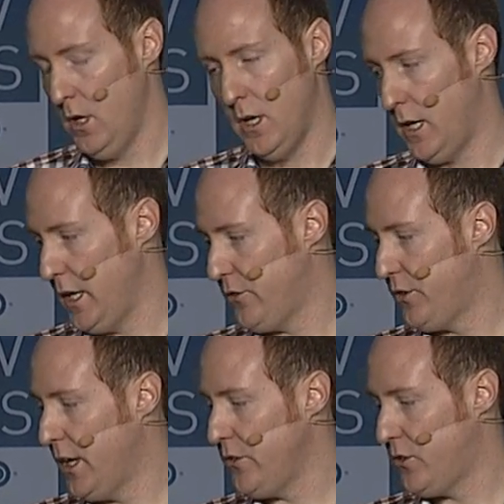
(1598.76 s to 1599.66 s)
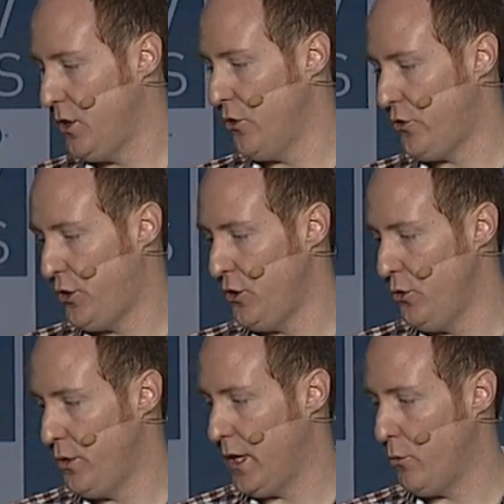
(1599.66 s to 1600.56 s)
It's nice to note,
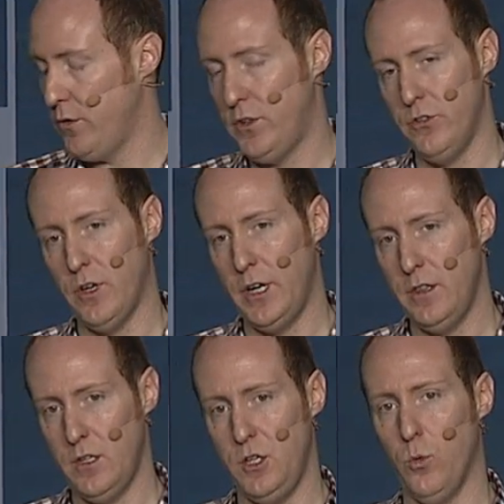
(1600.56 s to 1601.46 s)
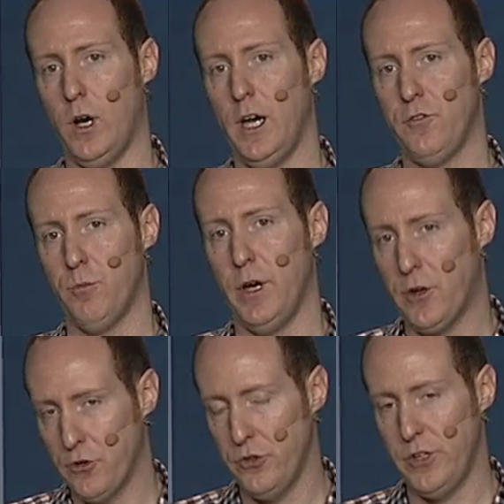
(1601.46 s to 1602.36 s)
too, that we've designed the UI for
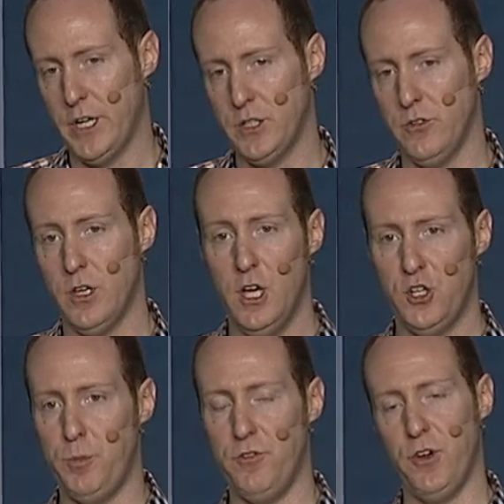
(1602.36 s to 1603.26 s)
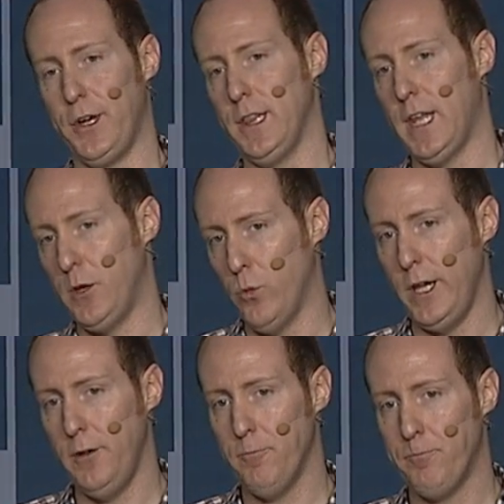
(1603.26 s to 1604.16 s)
microtransactions to be very
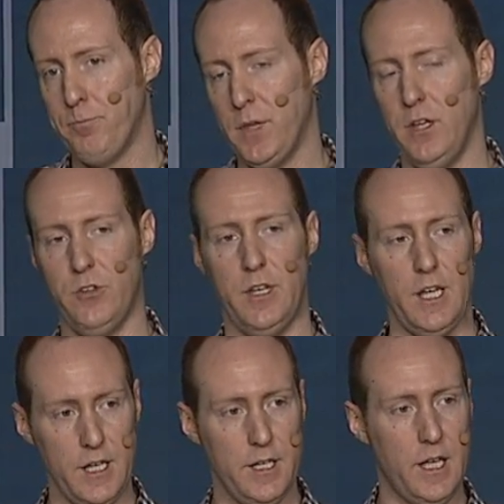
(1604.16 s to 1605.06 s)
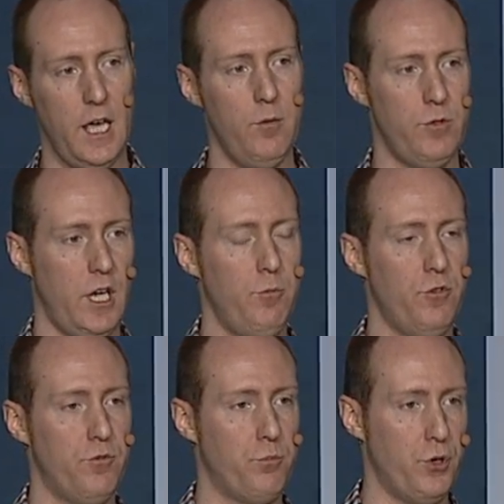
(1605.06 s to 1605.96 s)
lightweight. It's an in-game type
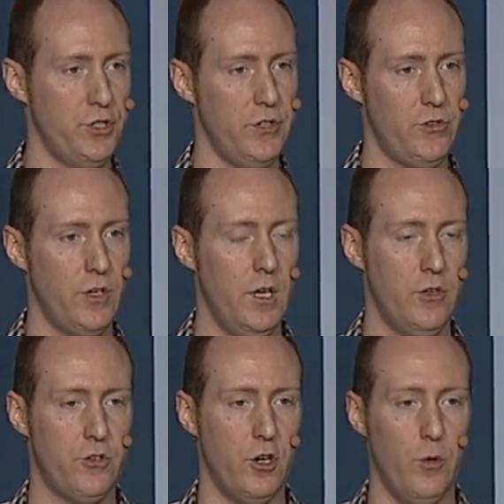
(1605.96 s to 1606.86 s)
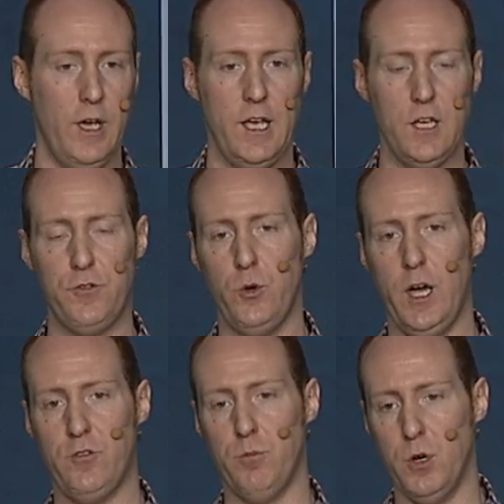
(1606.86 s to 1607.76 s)
of purchase. So if you
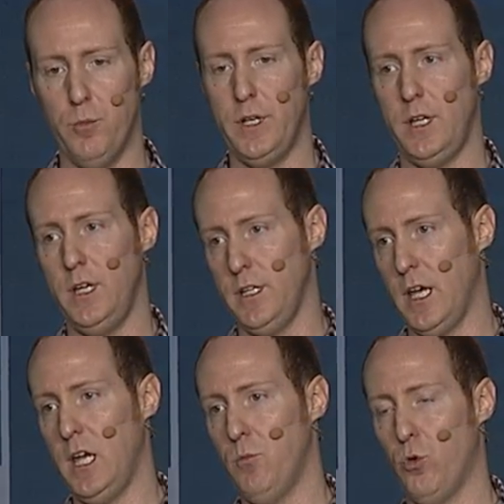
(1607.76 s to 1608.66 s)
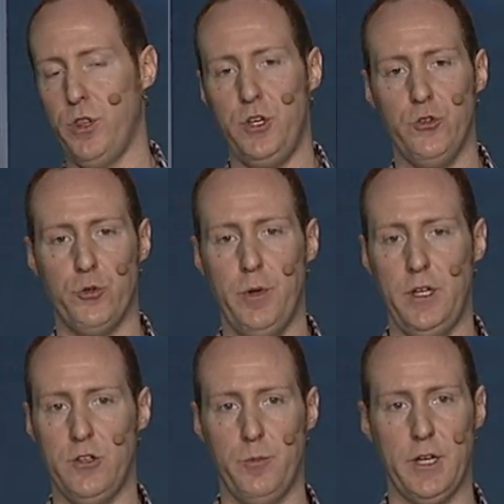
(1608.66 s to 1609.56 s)
have a moment in-game where the user
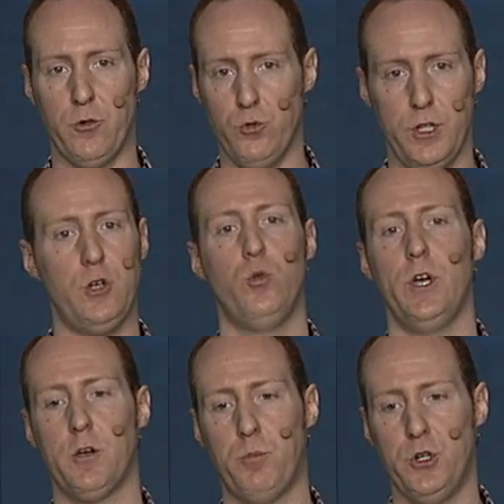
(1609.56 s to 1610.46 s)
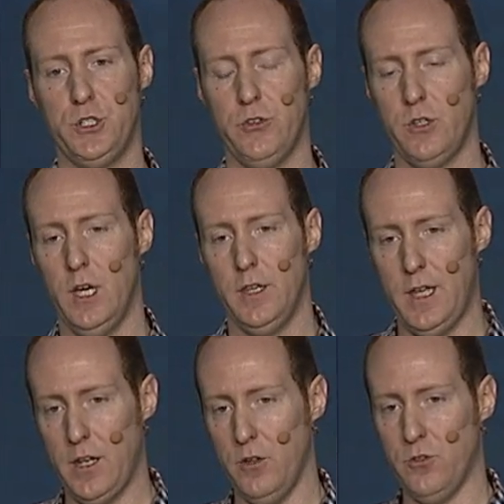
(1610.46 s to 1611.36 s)
needs to make a really quick purchase,
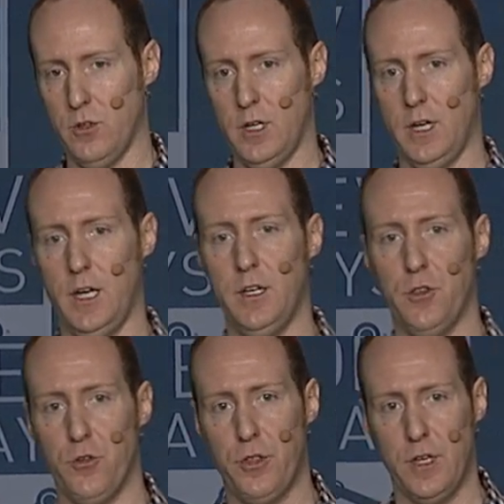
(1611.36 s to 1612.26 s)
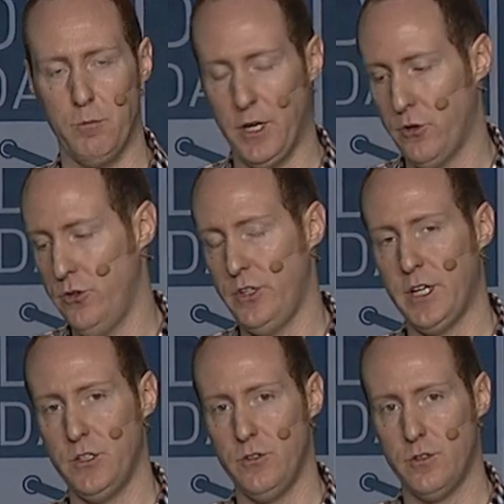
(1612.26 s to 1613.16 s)
that is another thing
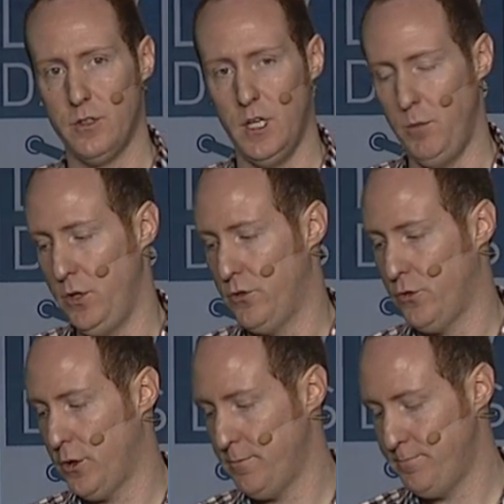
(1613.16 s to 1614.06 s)
microtransactions can be used for.